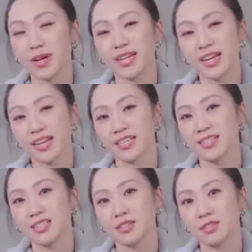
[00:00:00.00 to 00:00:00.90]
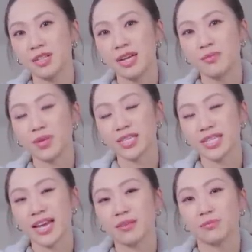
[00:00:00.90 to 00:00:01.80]
but yet can still
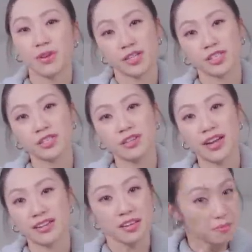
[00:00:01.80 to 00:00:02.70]
withstand pressure and